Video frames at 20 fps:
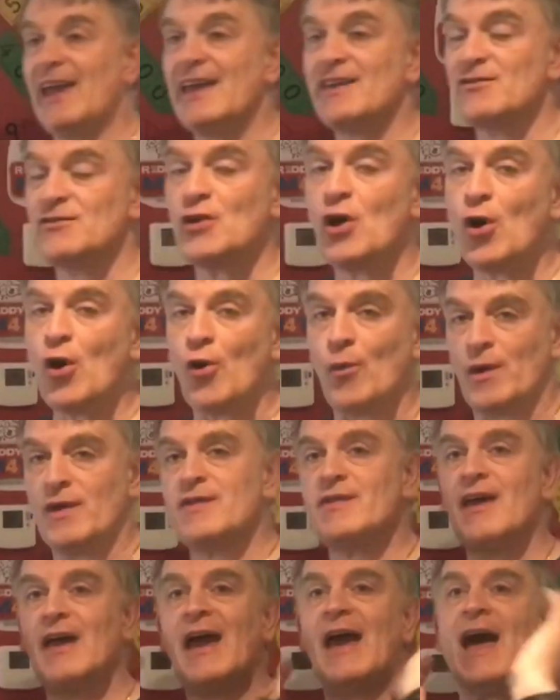isn't
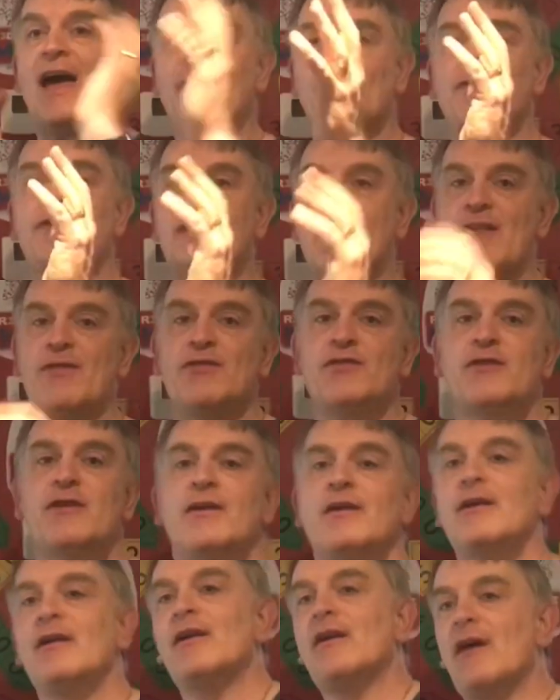always add the
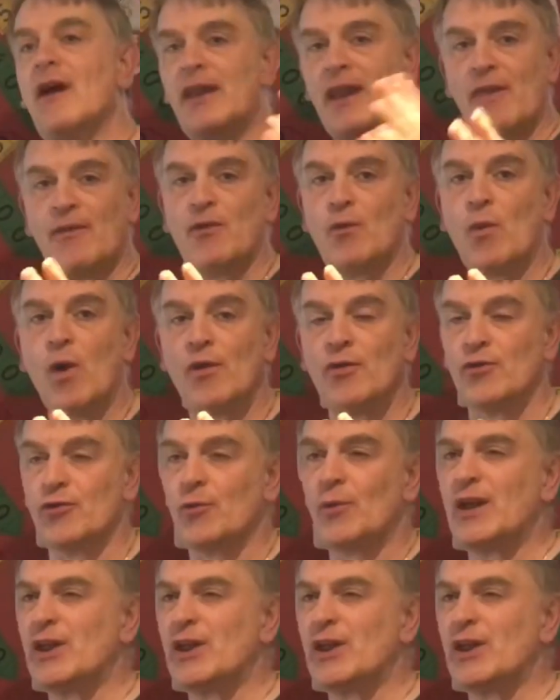tens and add the ones.